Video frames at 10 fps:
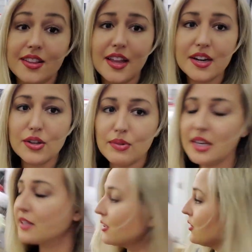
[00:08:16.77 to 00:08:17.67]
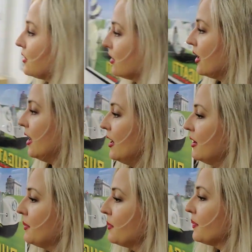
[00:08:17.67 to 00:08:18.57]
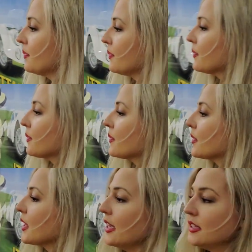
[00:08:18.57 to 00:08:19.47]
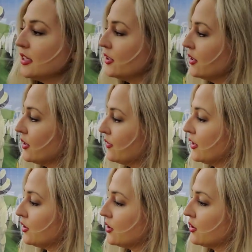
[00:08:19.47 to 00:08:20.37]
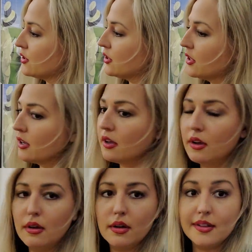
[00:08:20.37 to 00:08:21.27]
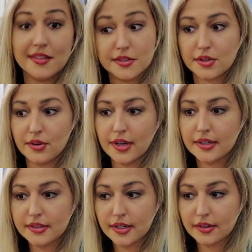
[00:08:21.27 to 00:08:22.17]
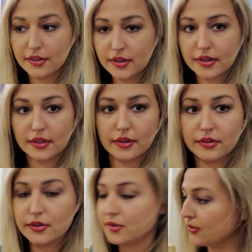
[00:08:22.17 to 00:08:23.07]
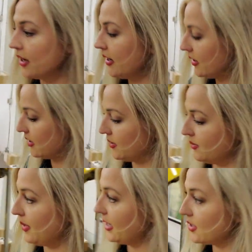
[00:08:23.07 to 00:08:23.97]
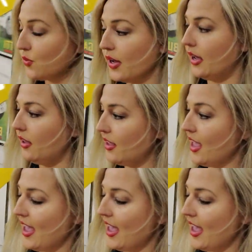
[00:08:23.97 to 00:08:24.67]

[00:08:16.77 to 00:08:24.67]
A lot of unique little interior features. Let's go ahead and take a look at those, right? Might as well.